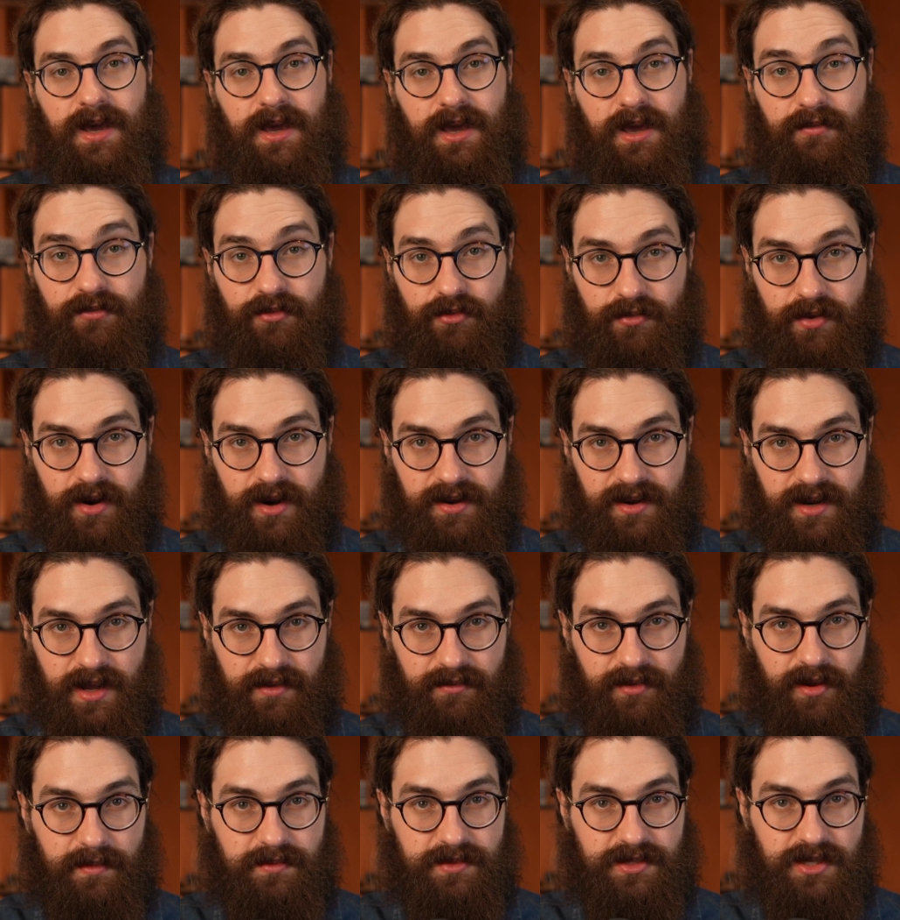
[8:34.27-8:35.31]
if you are a
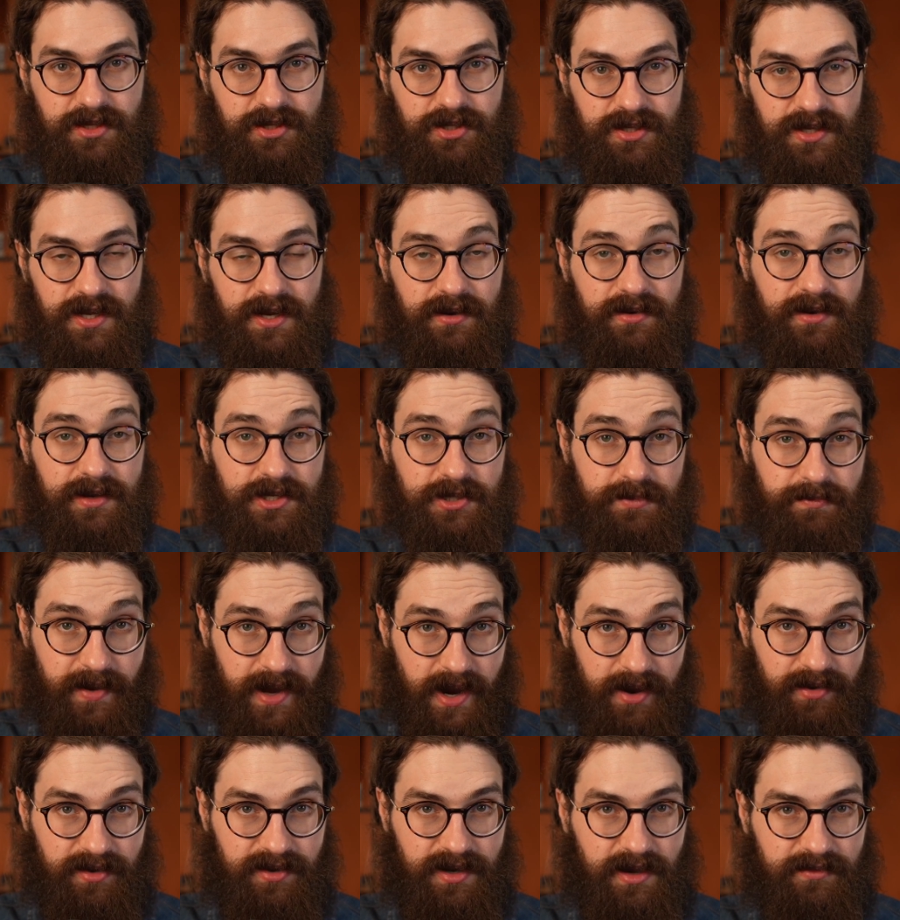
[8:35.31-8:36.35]
DevOps engineer,
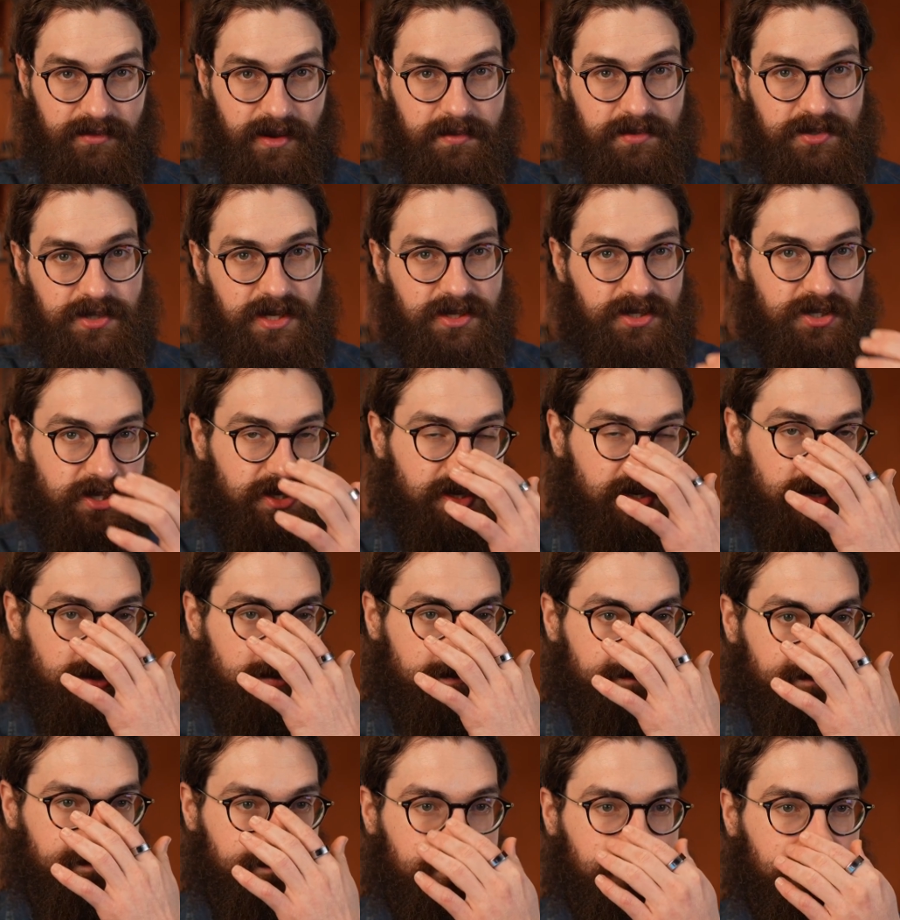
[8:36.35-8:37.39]
aspiring DevOps
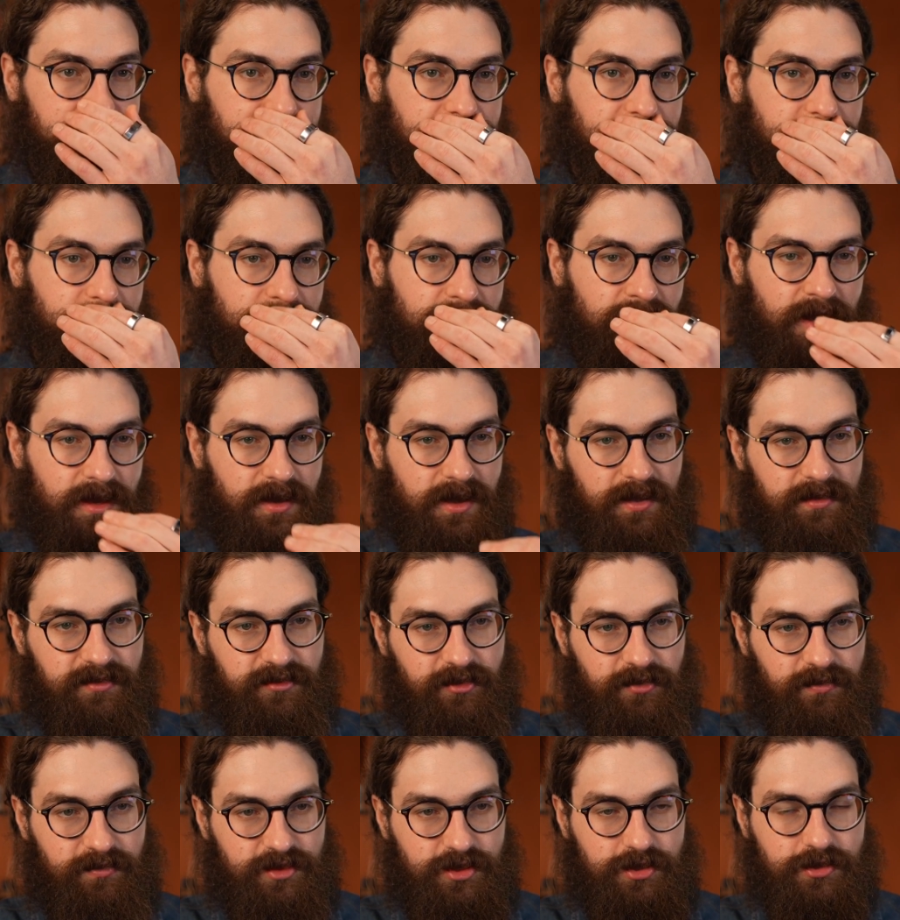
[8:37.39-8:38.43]
engineer, and
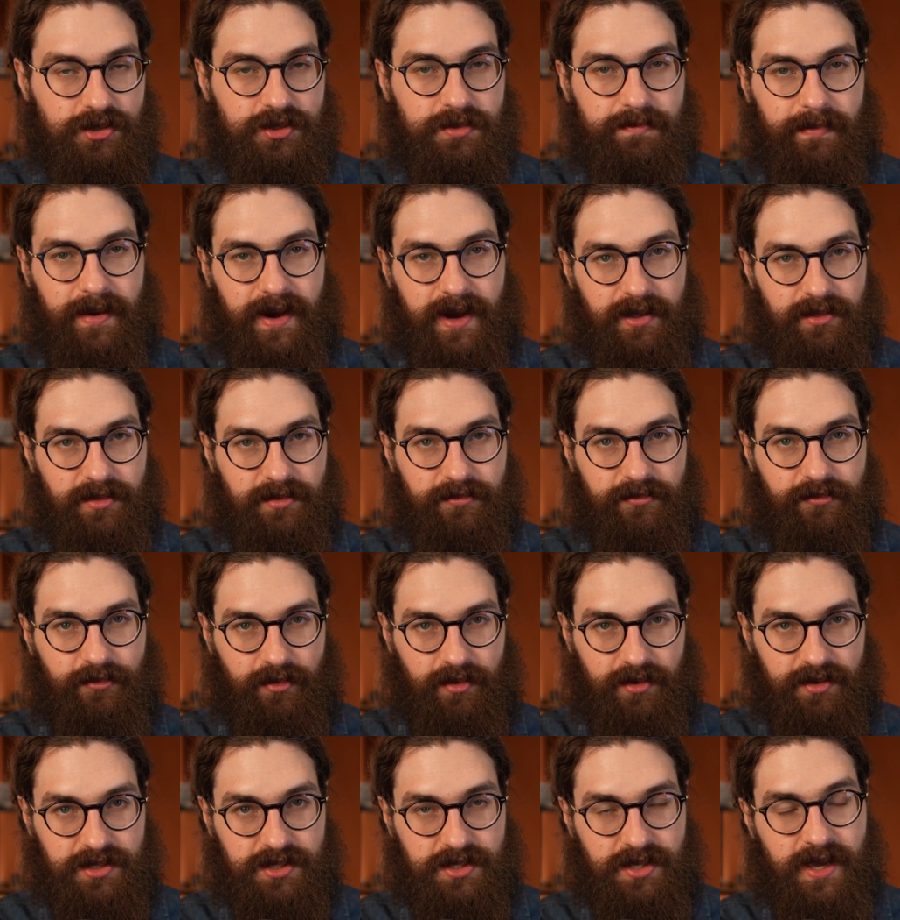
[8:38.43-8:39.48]
to choose Python
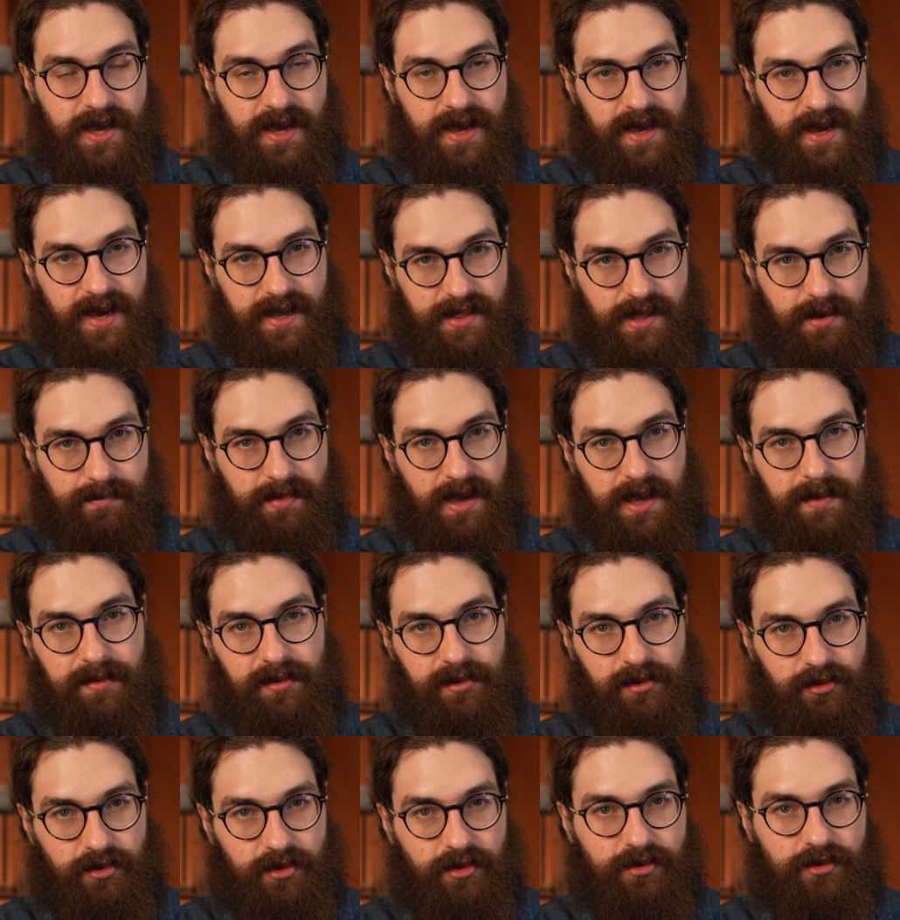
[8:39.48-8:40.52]
first and then maybe
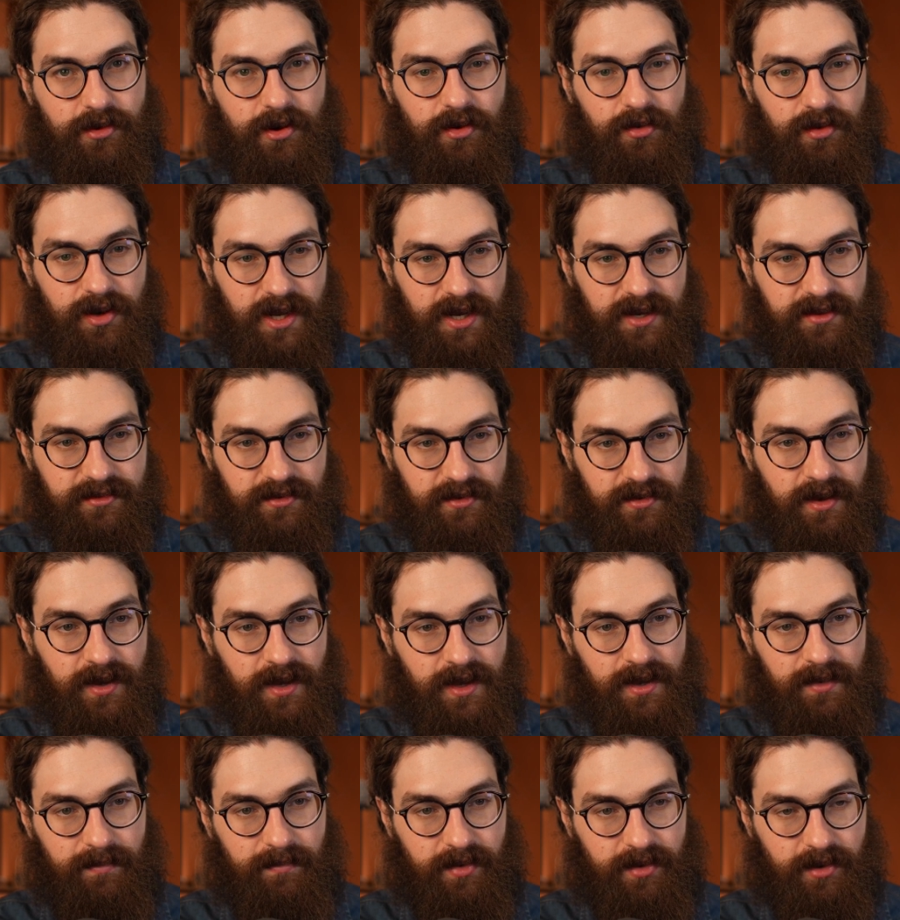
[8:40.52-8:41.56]
learn Go later,
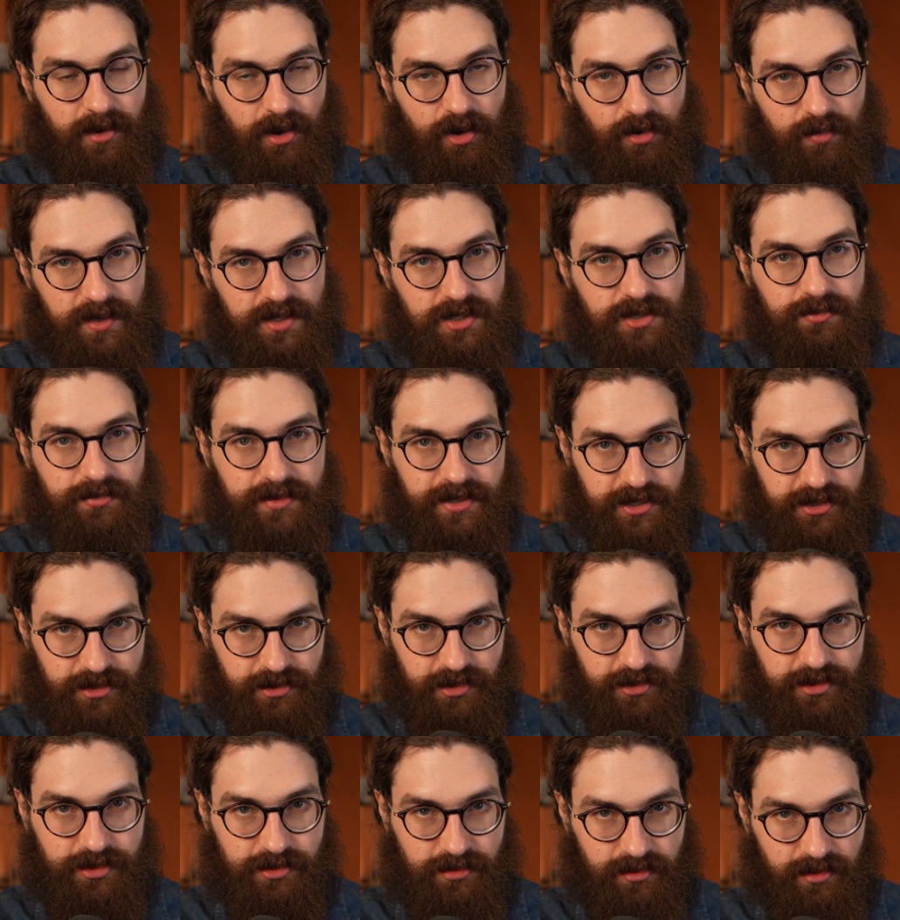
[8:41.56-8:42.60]
but always
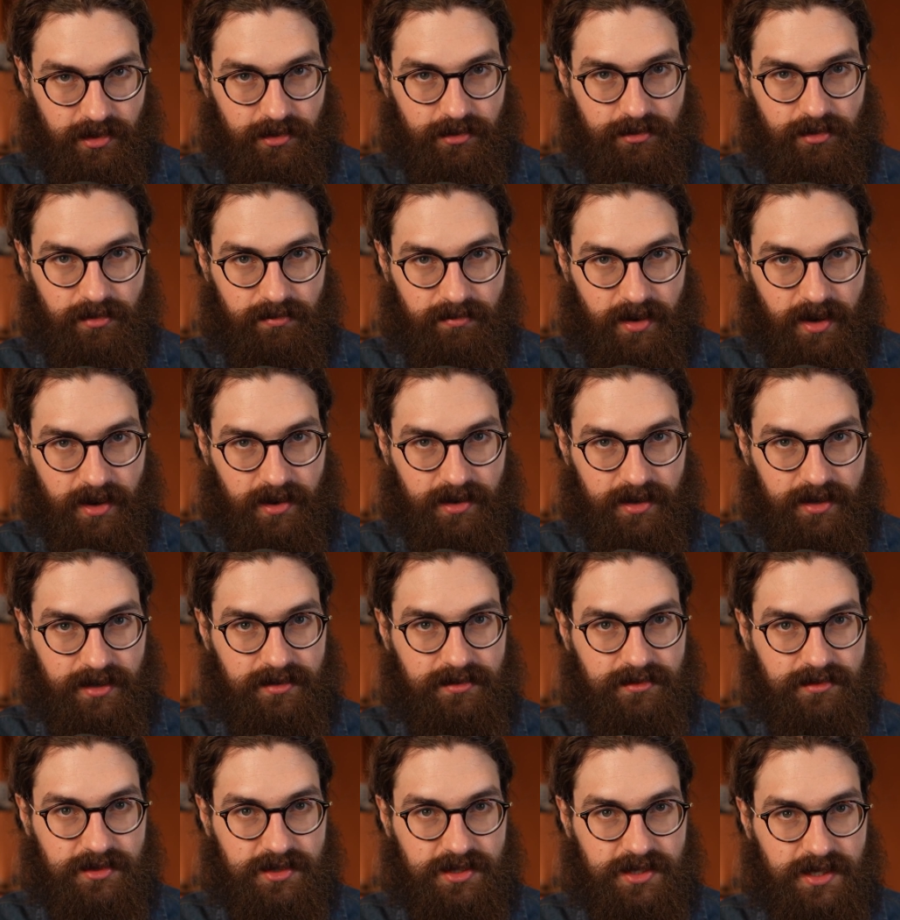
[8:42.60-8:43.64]
research your local
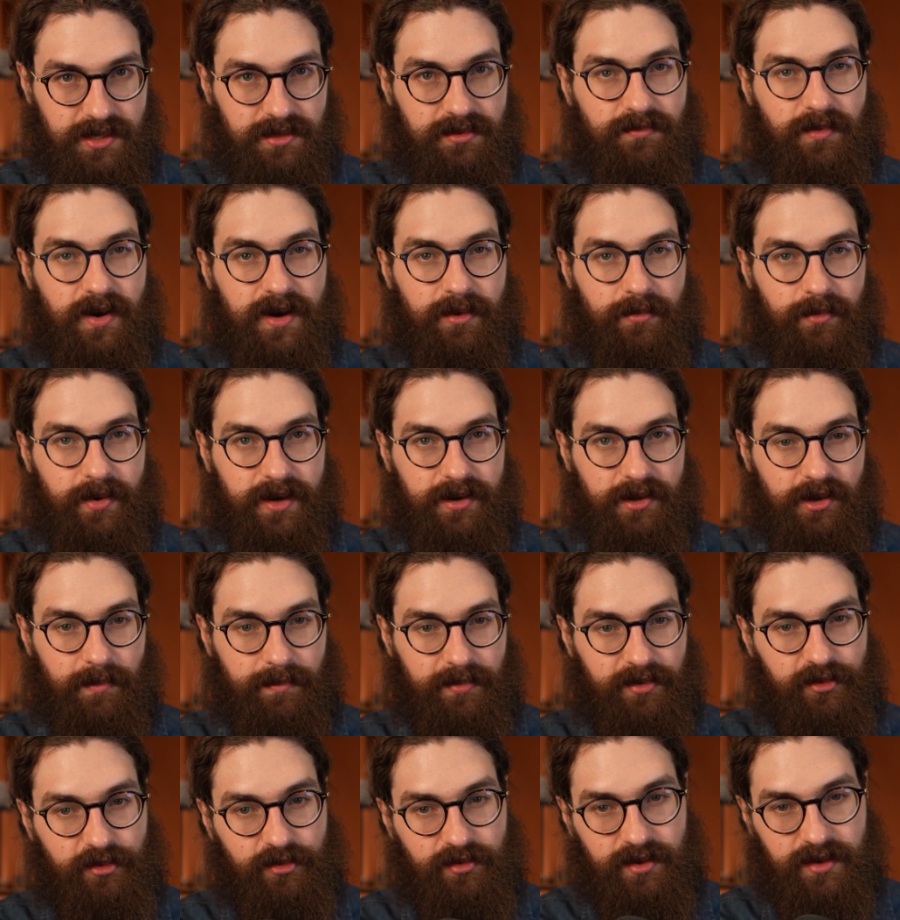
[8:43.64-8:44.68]
market to see where the
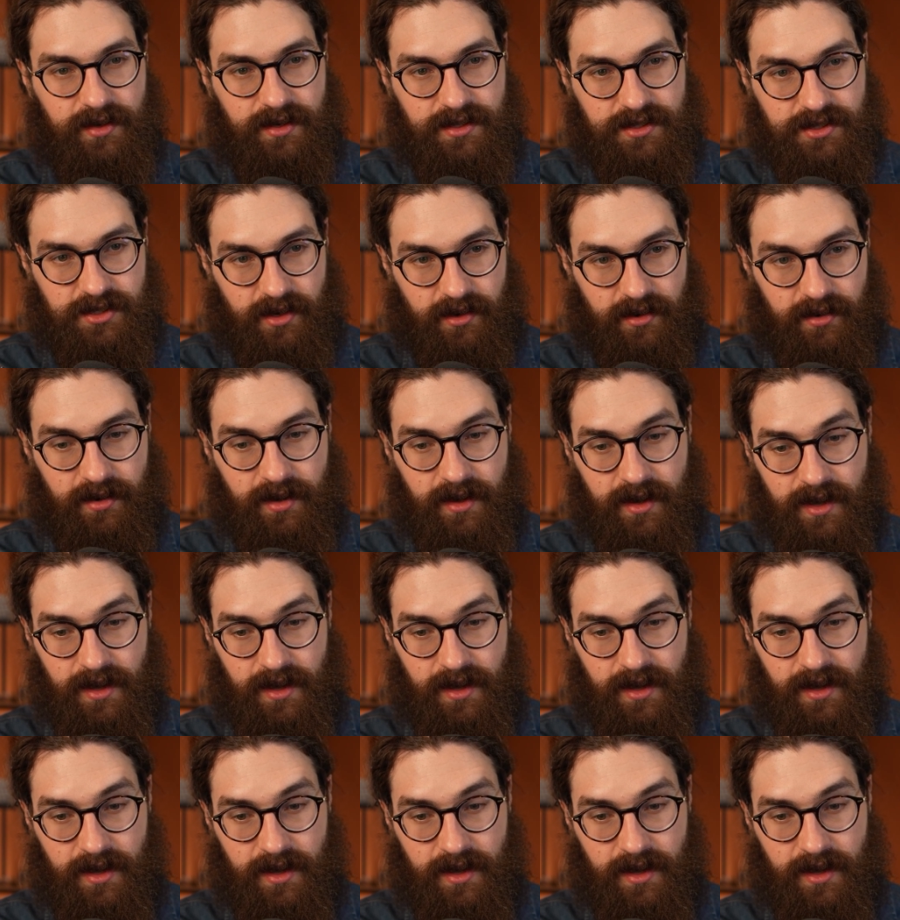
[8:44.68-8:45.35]
opportunities are.